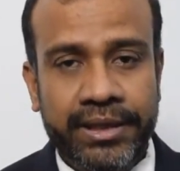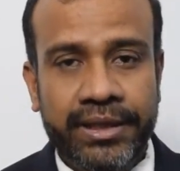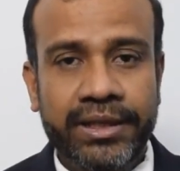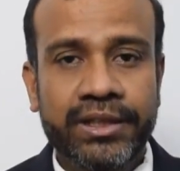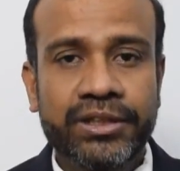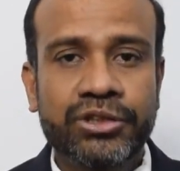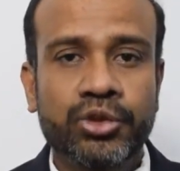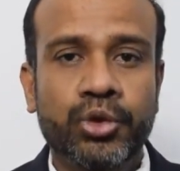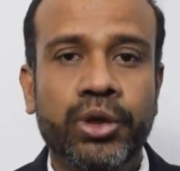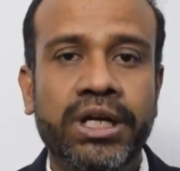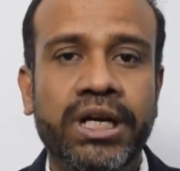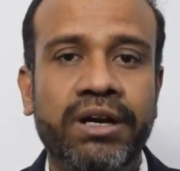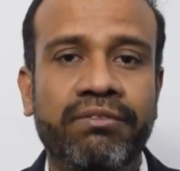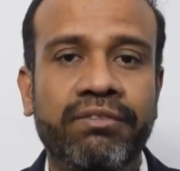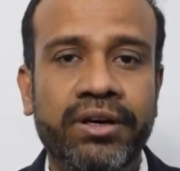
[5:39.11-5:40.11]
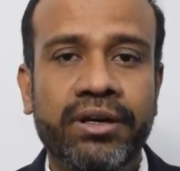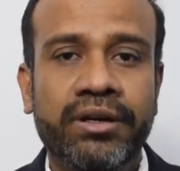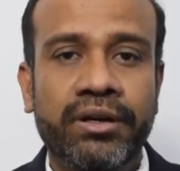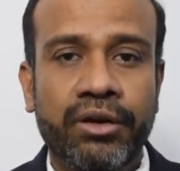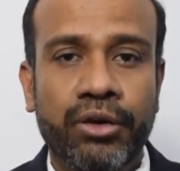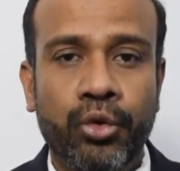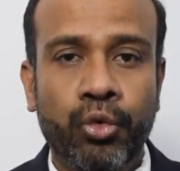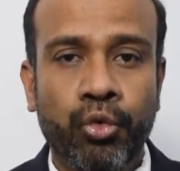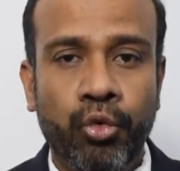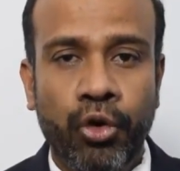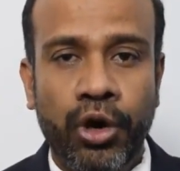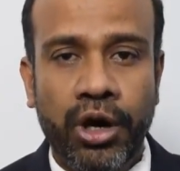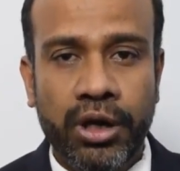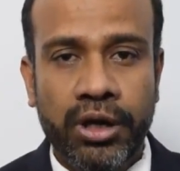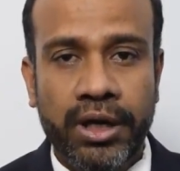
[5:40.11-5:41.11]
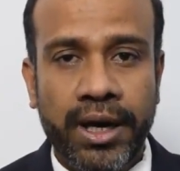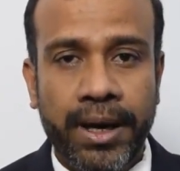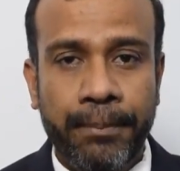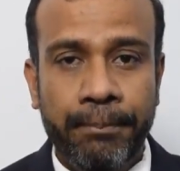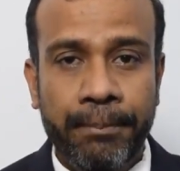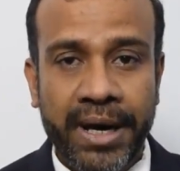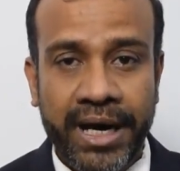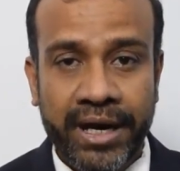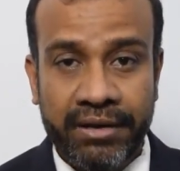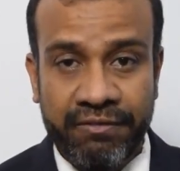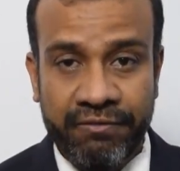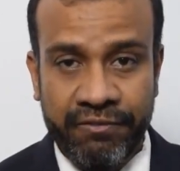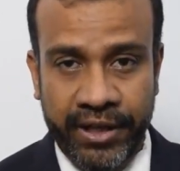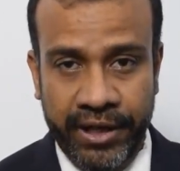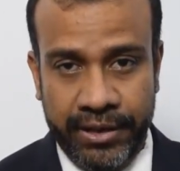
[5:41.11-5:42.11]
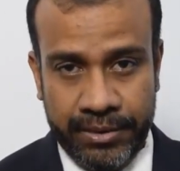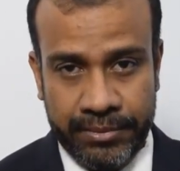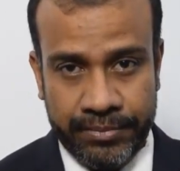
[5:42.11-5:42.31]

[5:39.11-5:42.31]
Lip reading: is to never walk bare feet.